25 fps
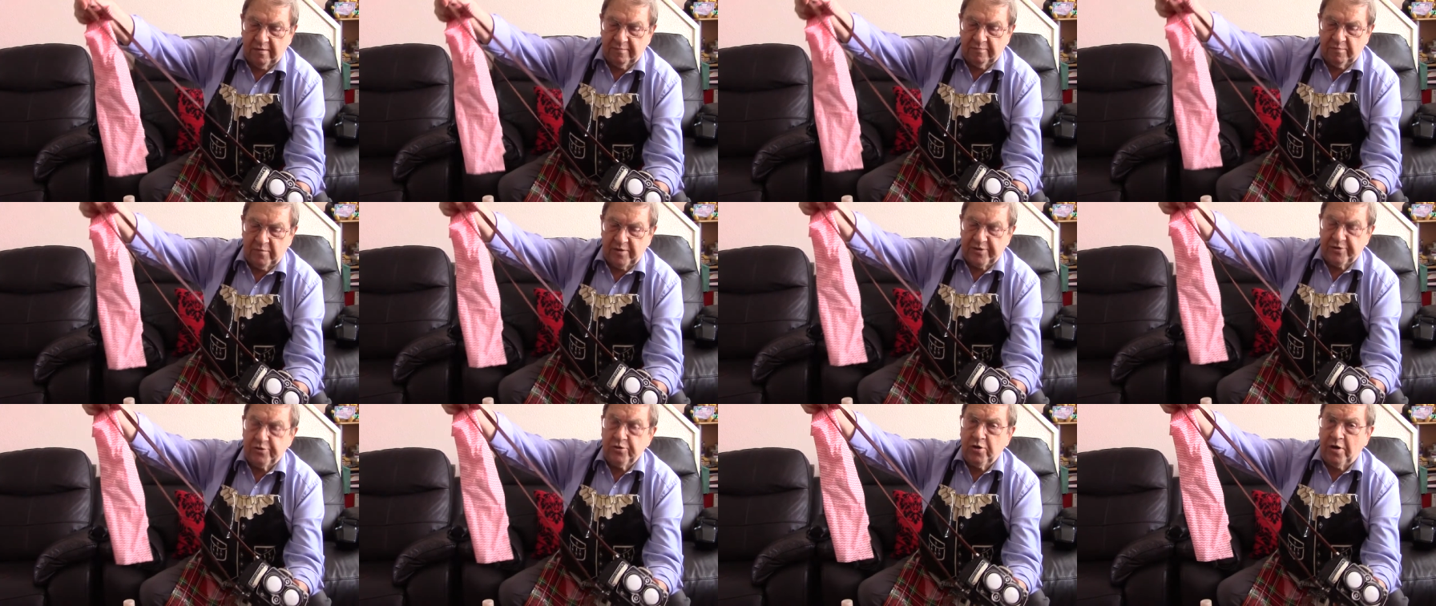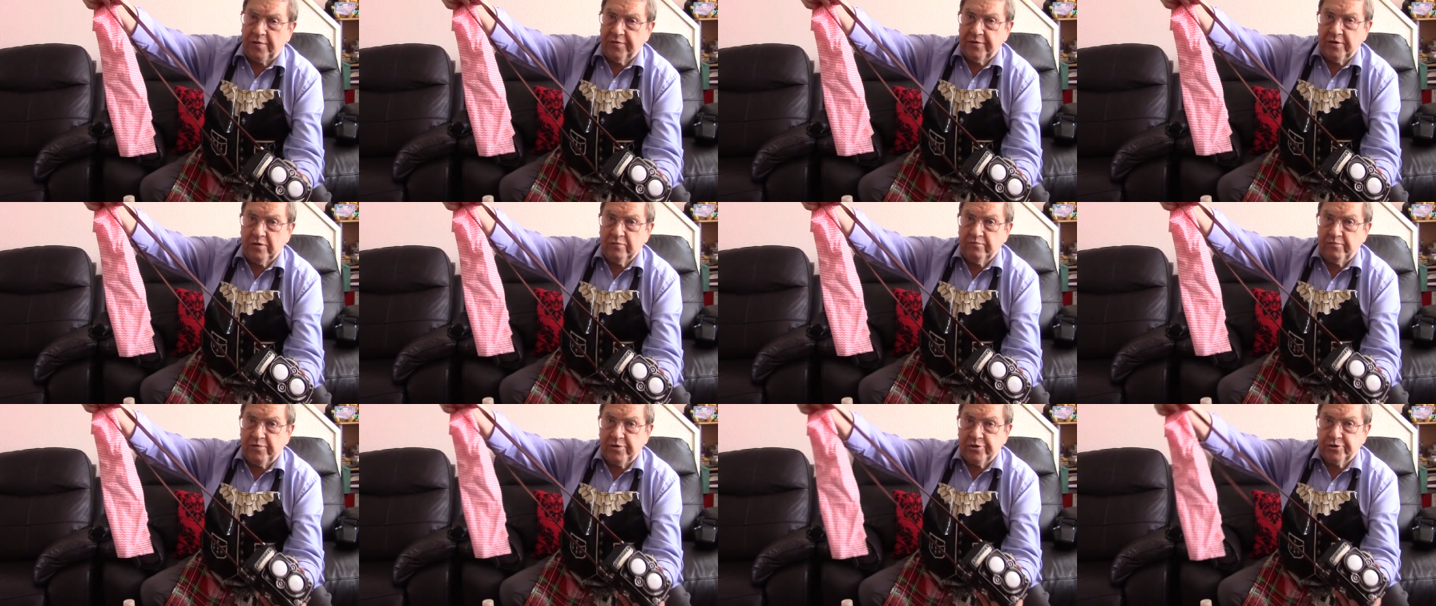It's not the
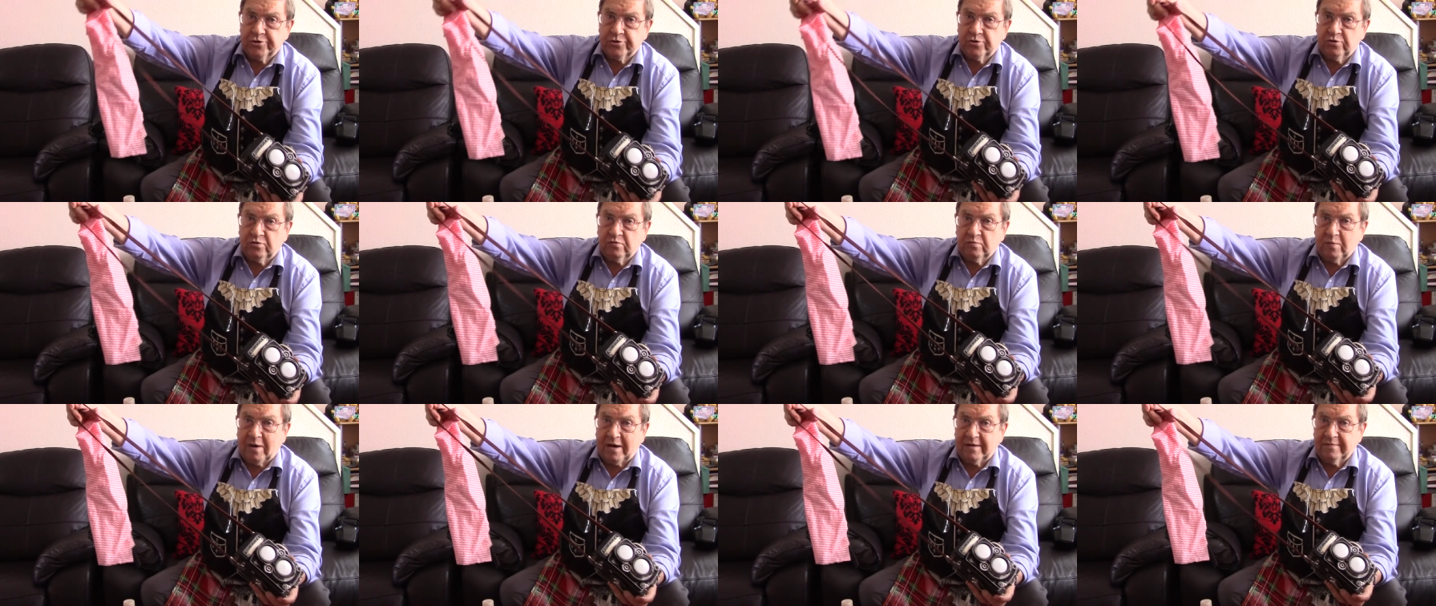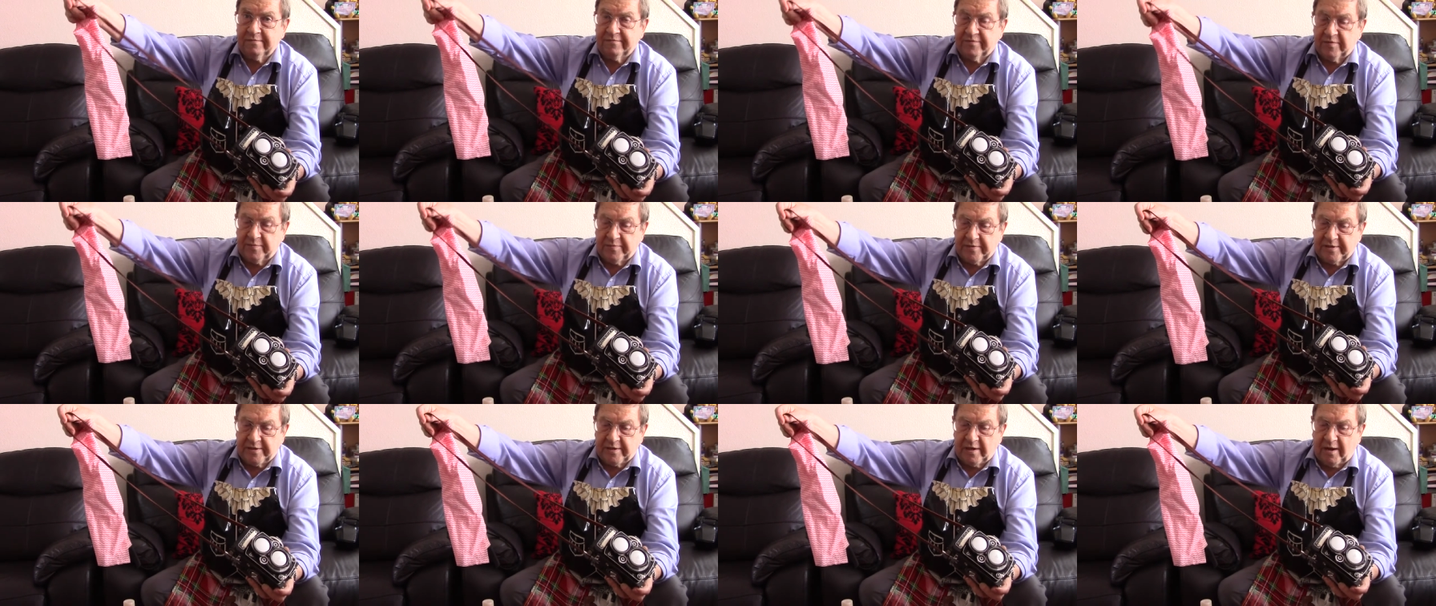original one
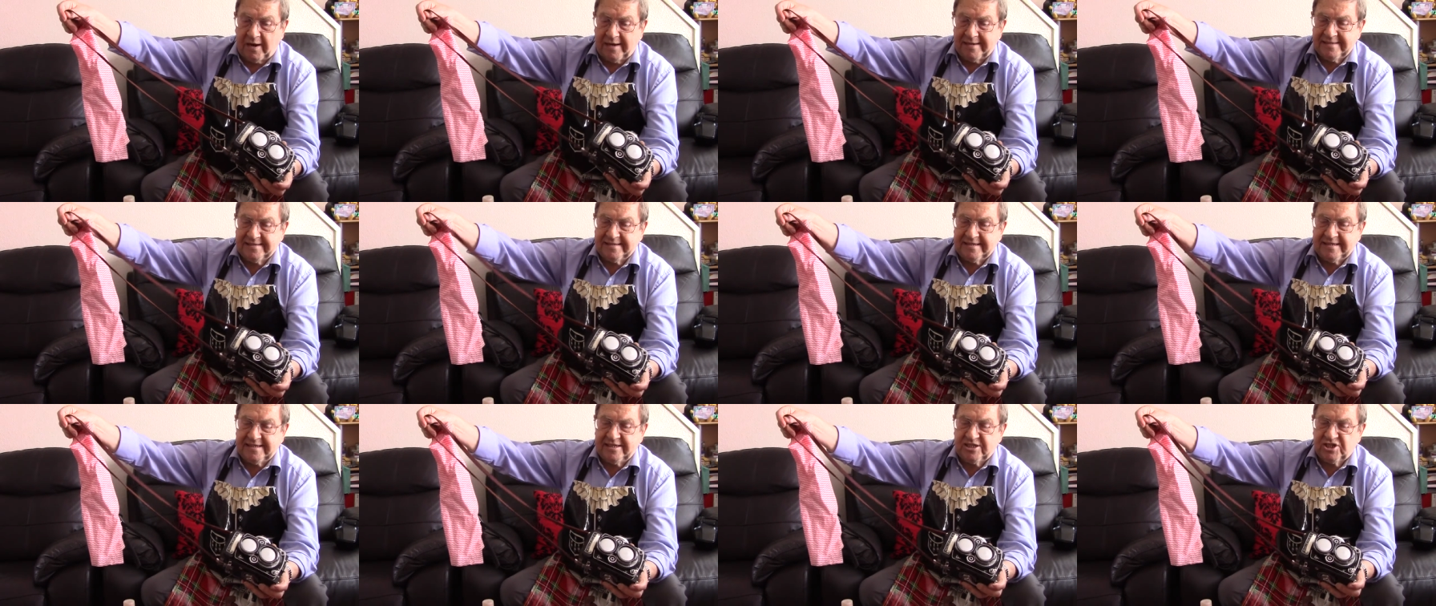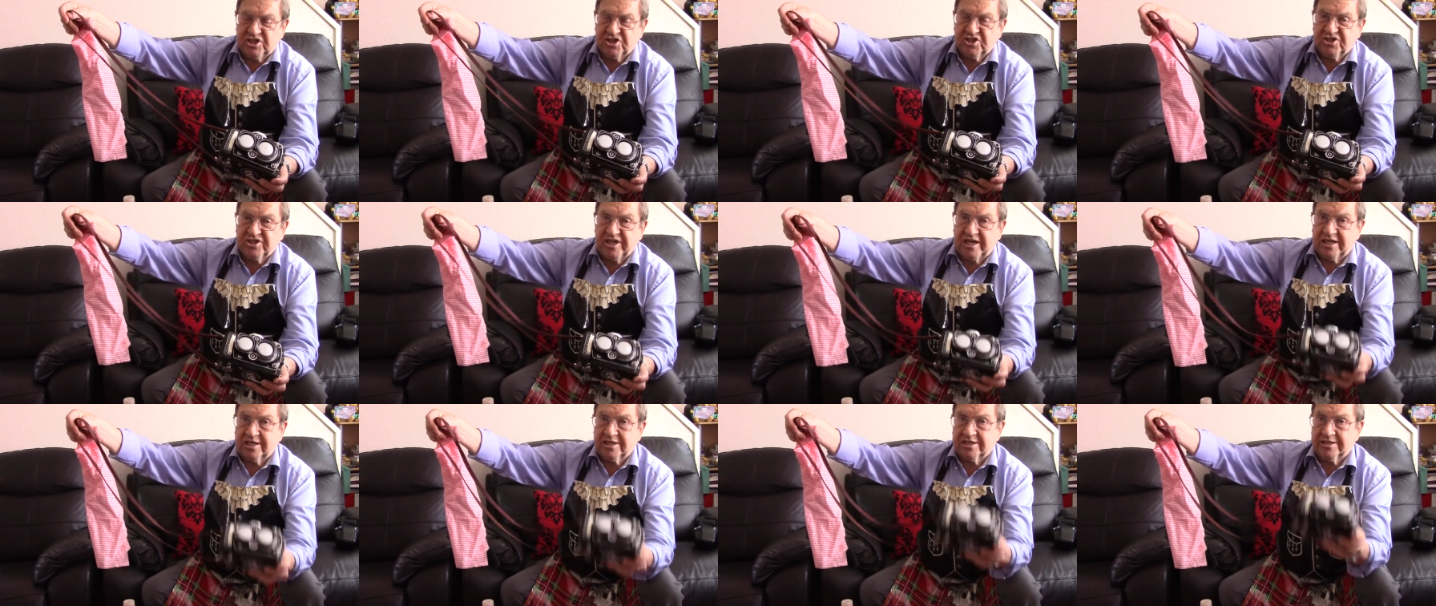from
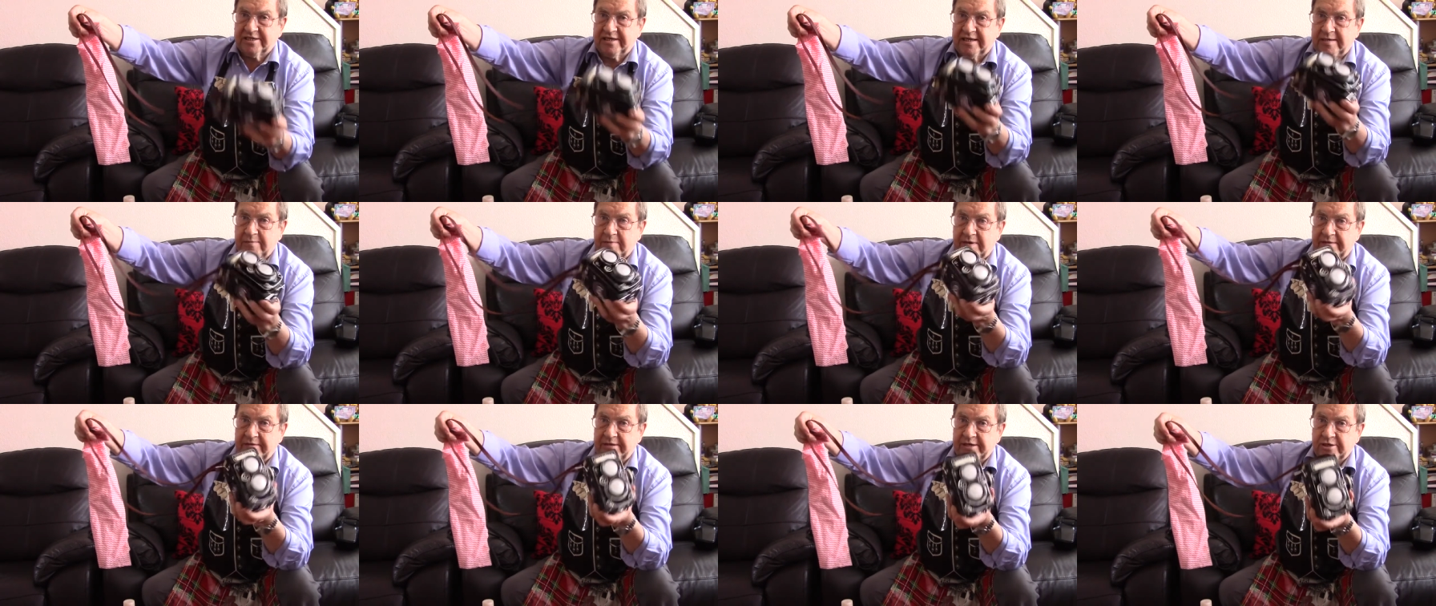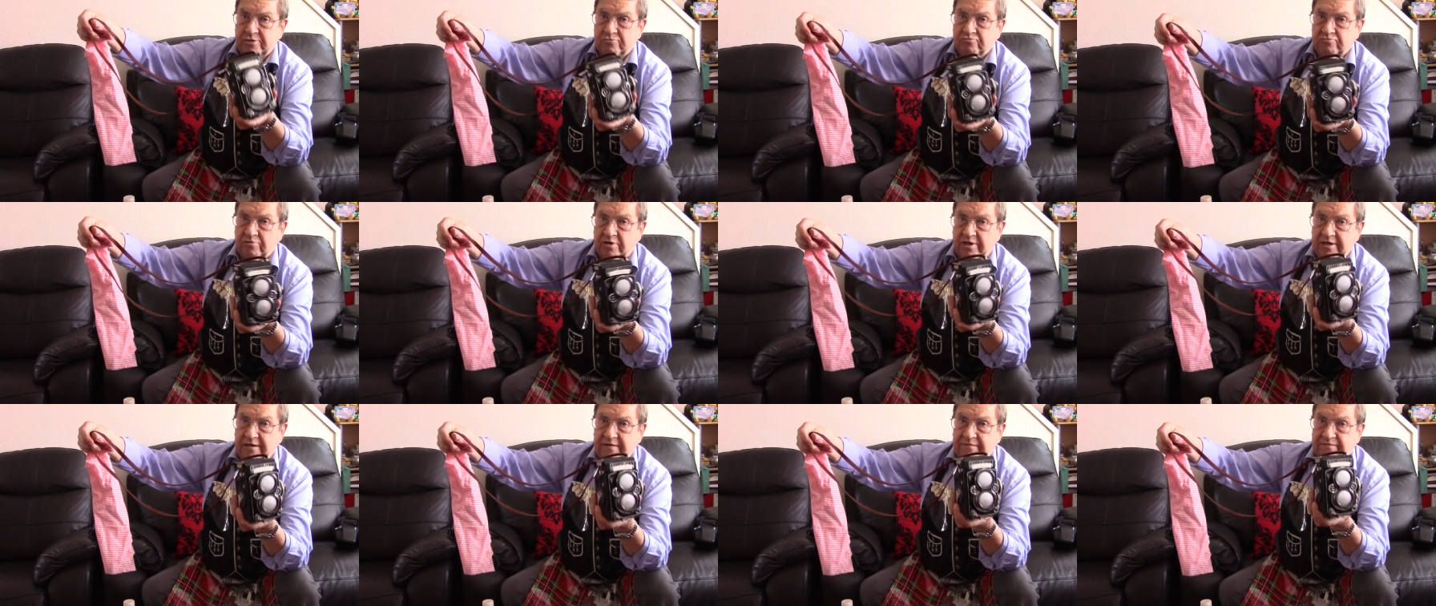1960 when this
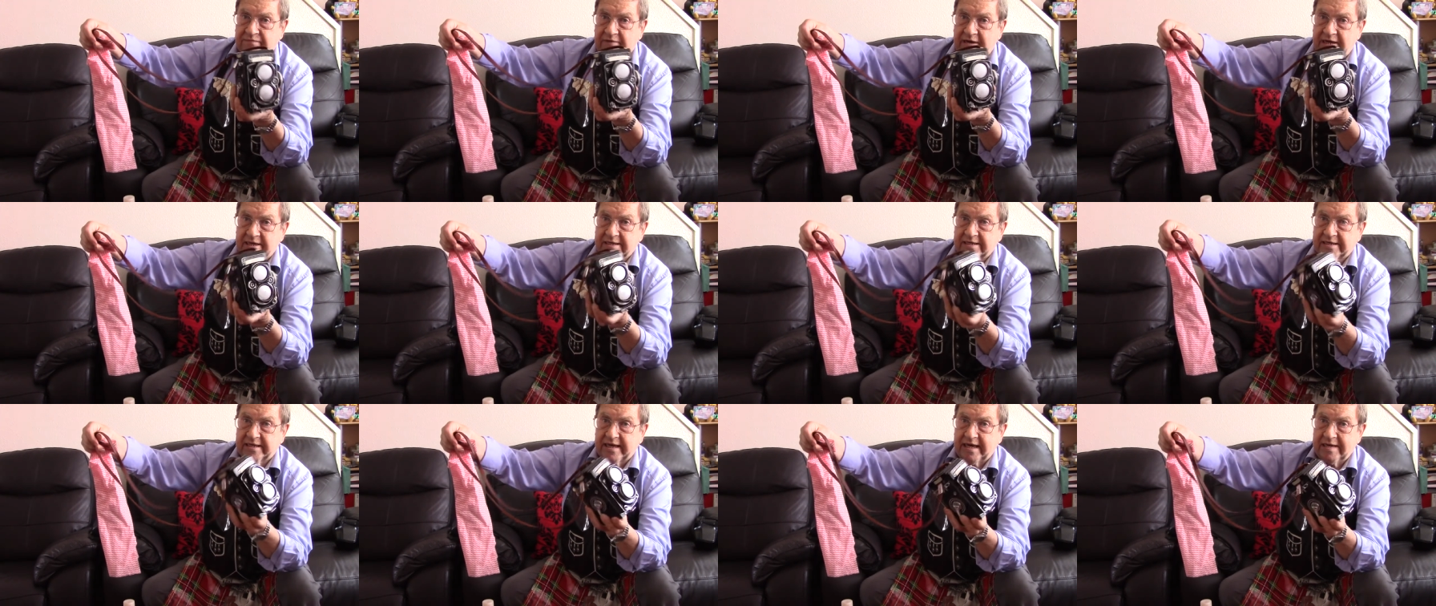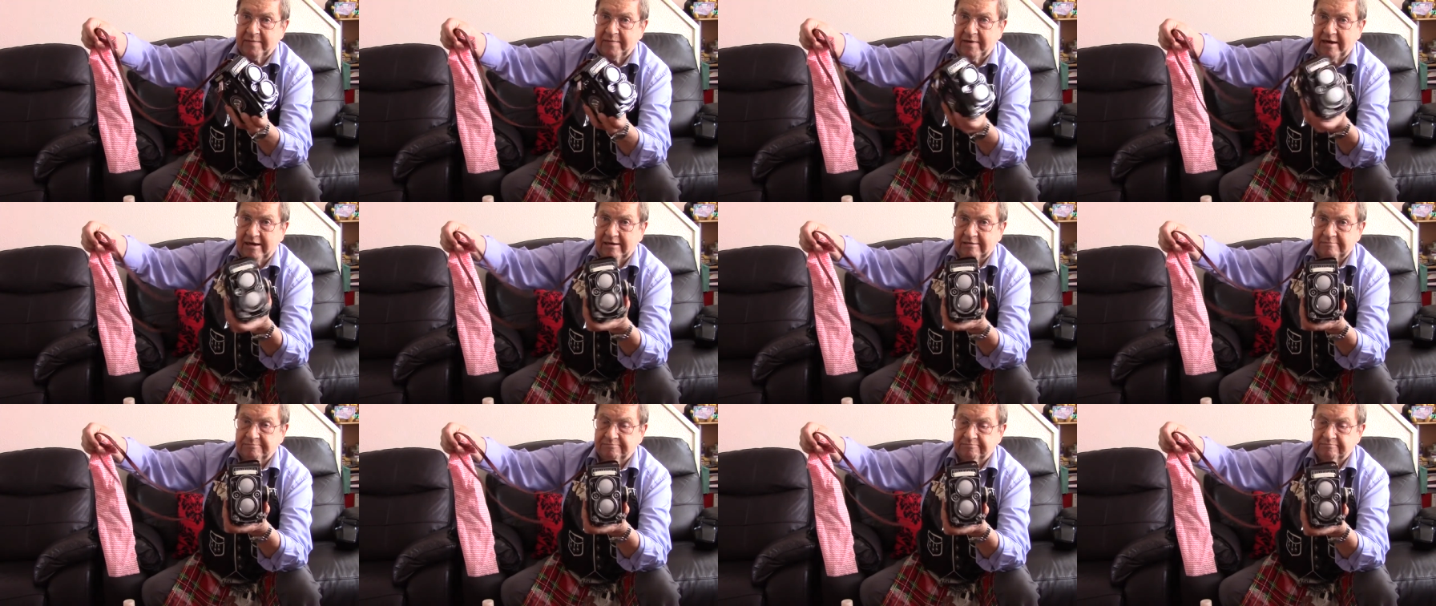Rolly came
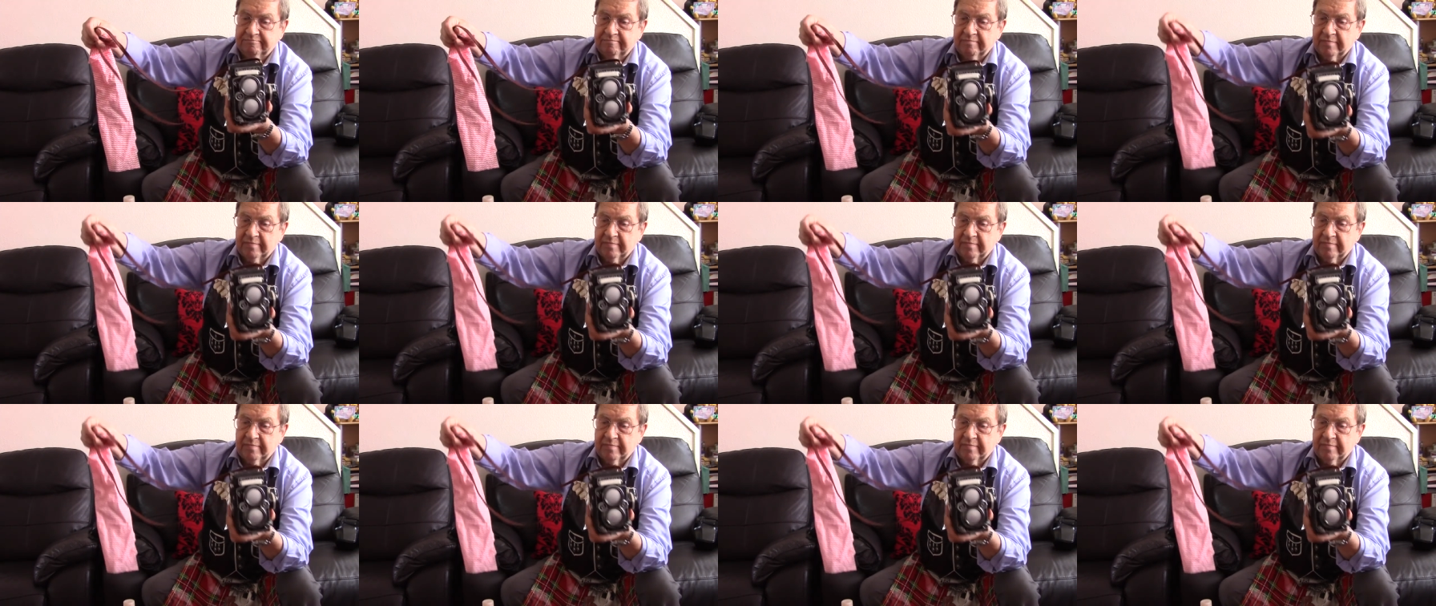out